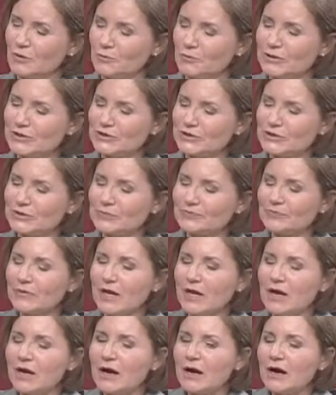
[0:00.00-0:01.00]
We do.
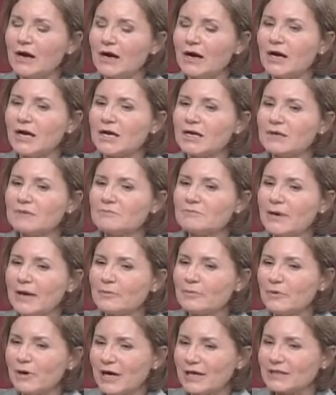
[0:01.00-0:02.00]
My
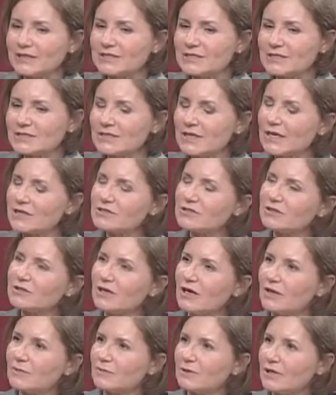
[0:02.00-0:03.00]
practice is actually a
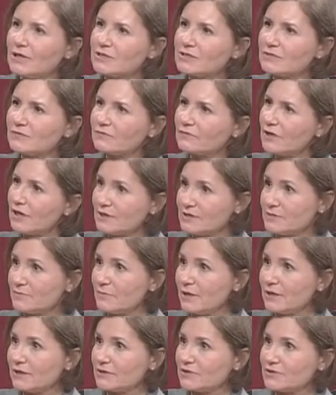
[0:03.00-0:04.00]
combination of
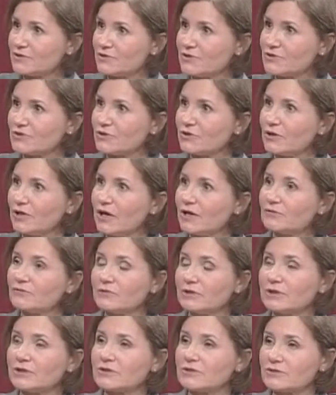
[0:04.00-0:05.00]
cosmetic surgery and
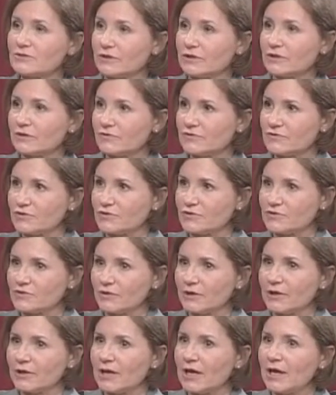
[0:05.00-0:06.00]
reconstructive
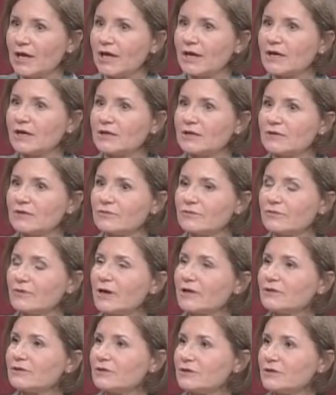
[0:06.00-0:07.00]
surgery, and
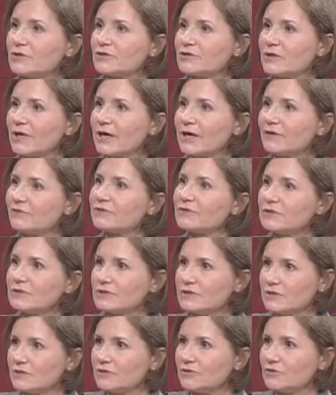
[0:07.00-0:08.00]
throughout the years I have
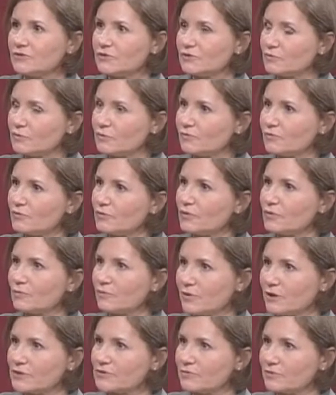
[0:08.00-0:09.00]
continued to perform
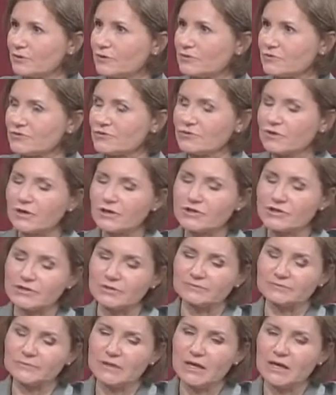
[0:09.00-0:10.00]
breast reconstruction.